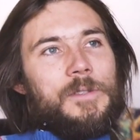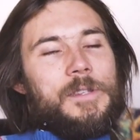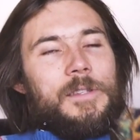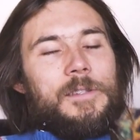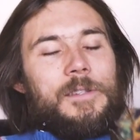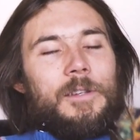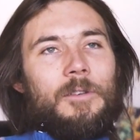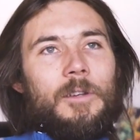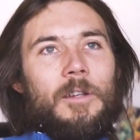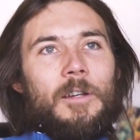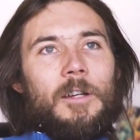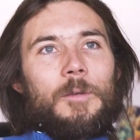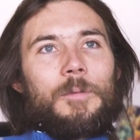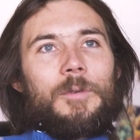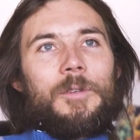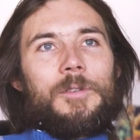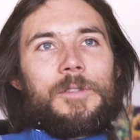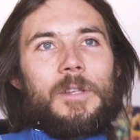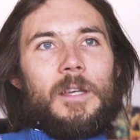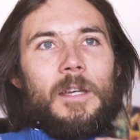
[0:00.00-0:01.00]
in Tony Hawk Pro
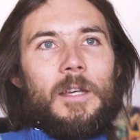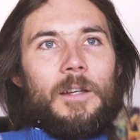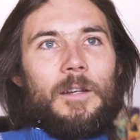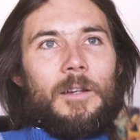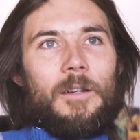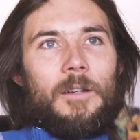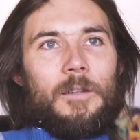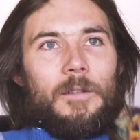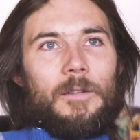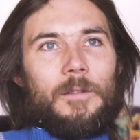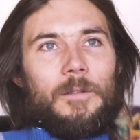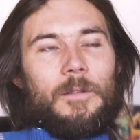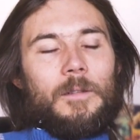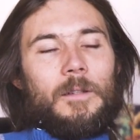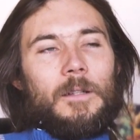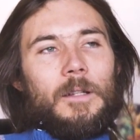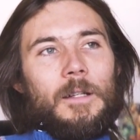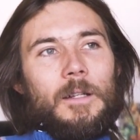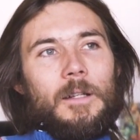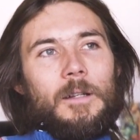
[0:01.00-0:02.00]
Skater,
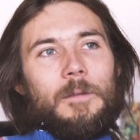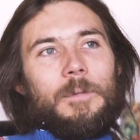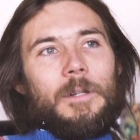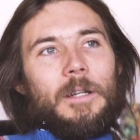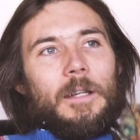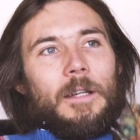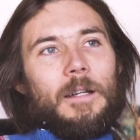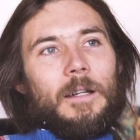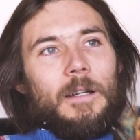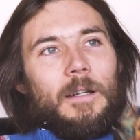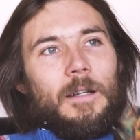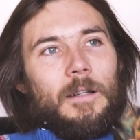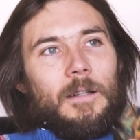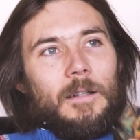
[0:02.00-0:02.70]
but